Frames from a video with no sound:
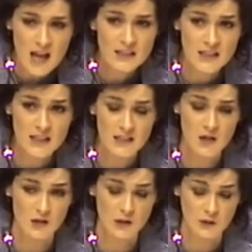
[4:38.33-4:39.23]
And it
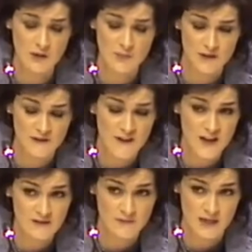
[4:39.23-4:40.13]
costs three point
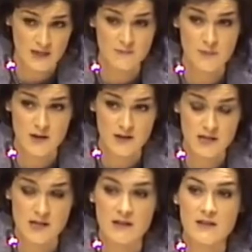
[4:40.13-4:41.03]
five million per
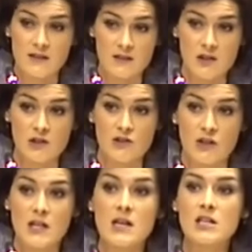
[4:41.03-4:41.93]
year in this
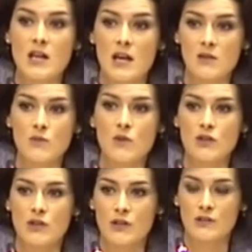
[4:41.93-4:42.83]
country to add,
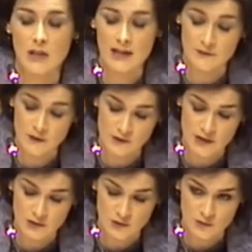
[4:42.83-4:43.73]
water, to add
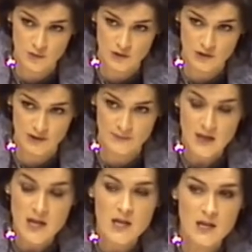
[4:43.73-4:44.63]
fluoride to the water.
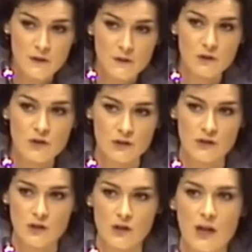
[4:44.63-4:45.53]
If you just
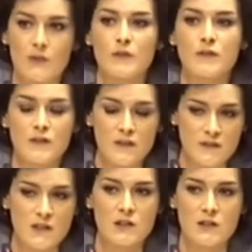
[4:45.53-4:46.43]
took out the
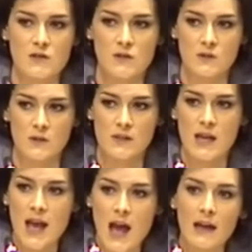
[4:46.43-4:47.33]
fifteen-year-olds
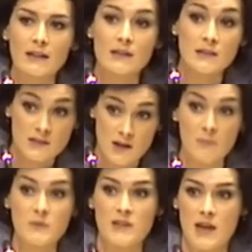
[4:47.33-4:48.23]
and
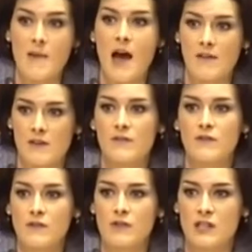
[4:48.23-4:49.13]
stopped them having
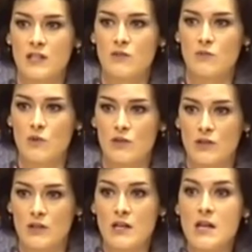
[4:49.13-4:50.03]
fluoridated
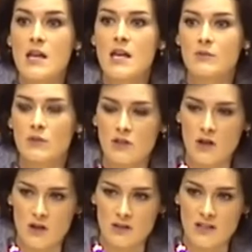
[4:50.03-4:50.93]
water, it would
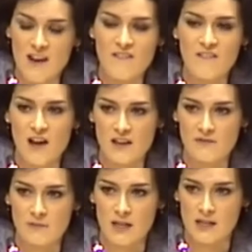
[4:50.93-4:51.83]
cost five
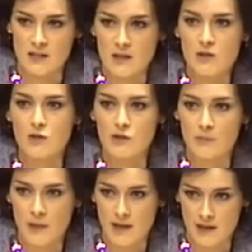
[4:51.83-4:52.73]
million to
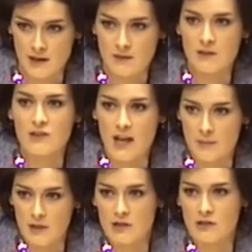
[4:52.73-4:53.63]
repair the
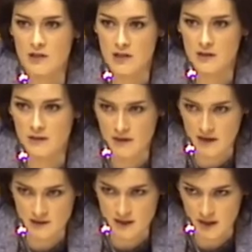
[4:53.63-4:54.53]
damage to their,
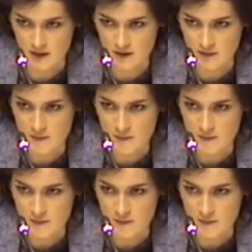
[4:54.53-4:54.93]
their teeth.